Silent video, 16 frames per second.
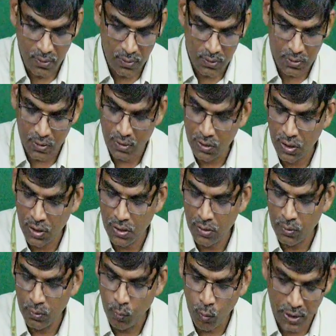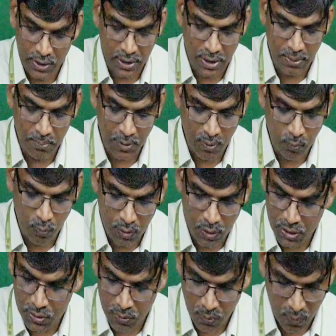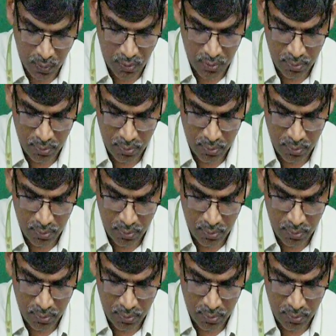only terminal voltage known,